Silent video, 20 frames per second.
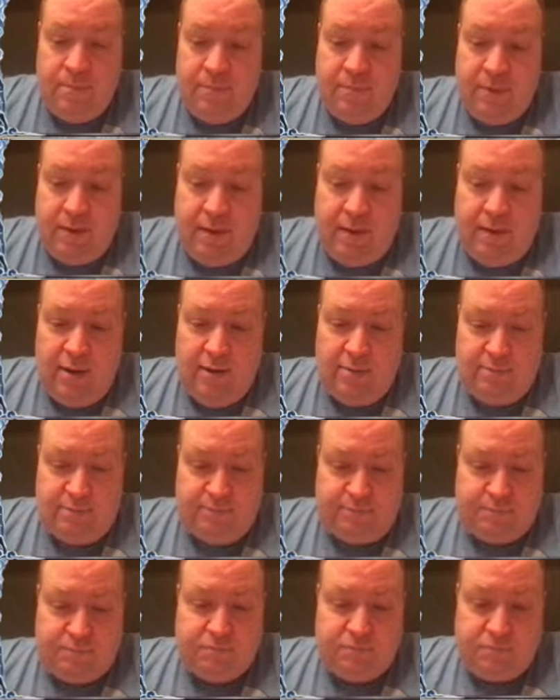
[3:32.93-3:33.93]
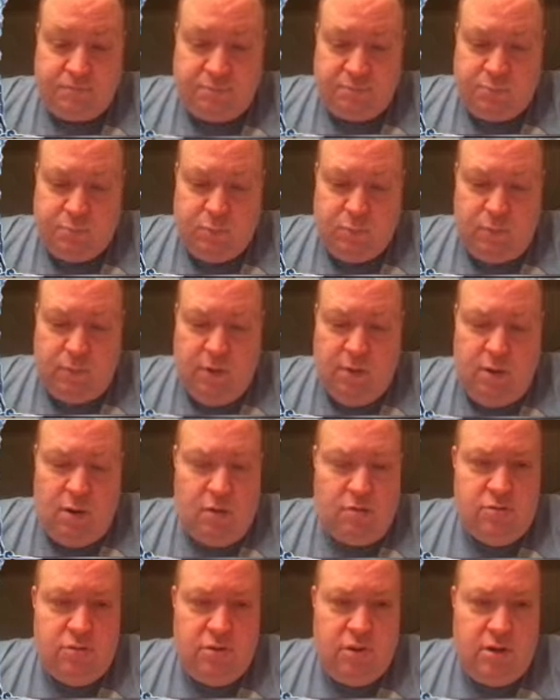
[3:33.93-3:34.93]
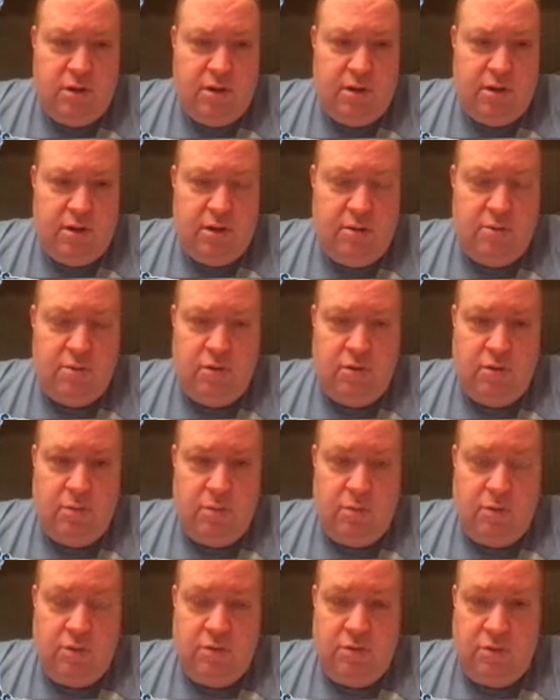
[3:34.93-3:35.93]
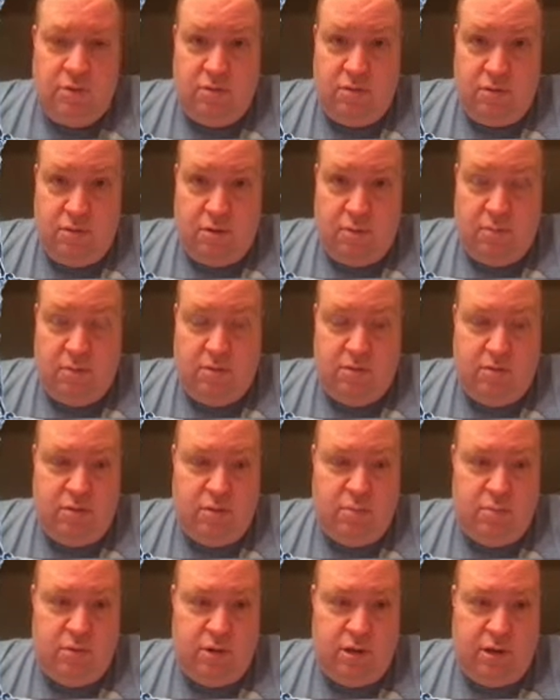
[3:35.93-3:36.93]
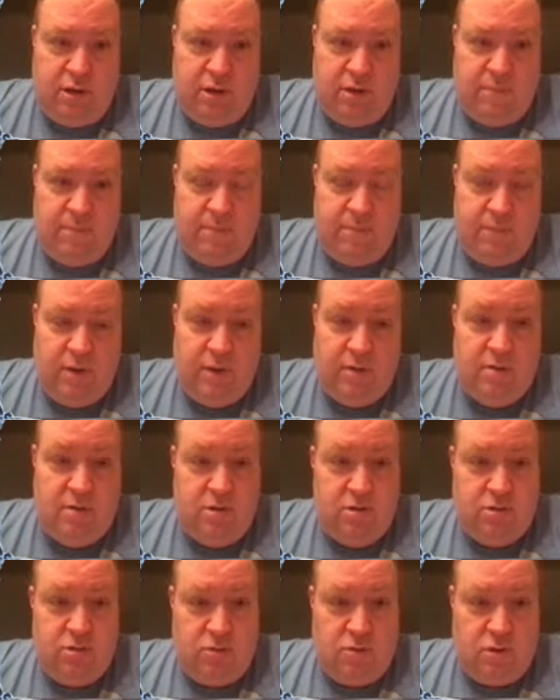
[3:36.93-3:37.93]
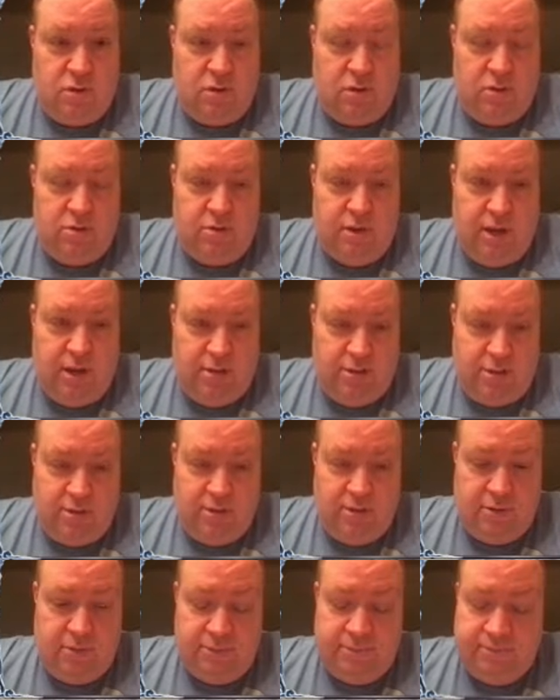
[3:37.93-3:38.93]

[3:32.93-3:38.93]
And you're also cutting down on their ability to play additional cards that turn.